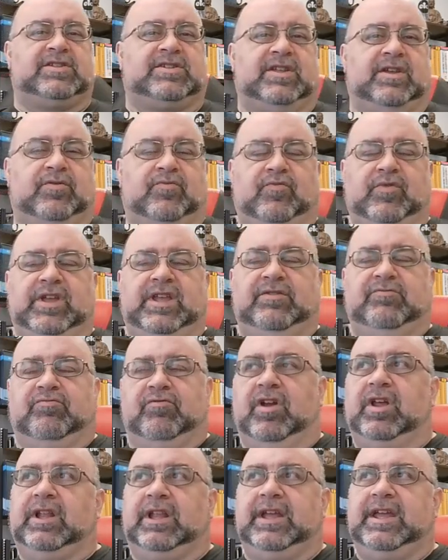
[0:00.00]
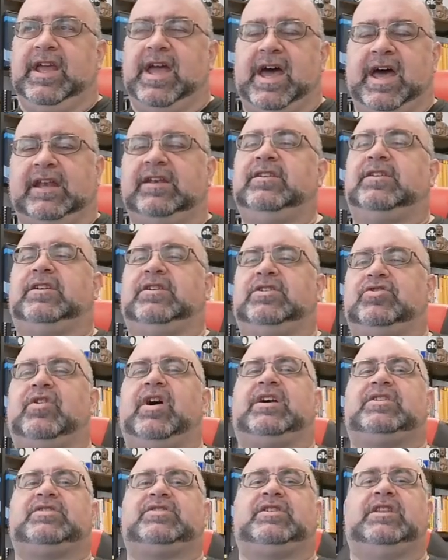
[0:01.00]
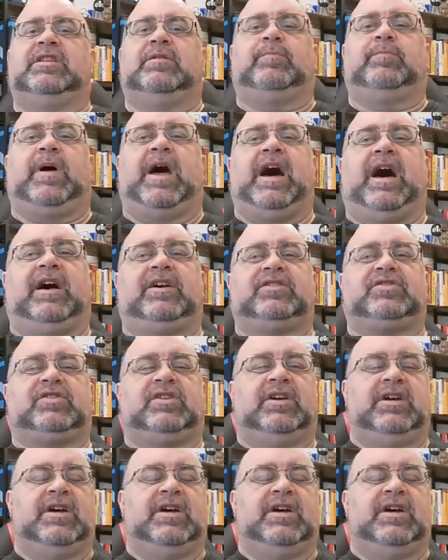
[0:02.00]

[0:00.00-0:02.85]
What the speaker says: that we really hadn't addressed in the past,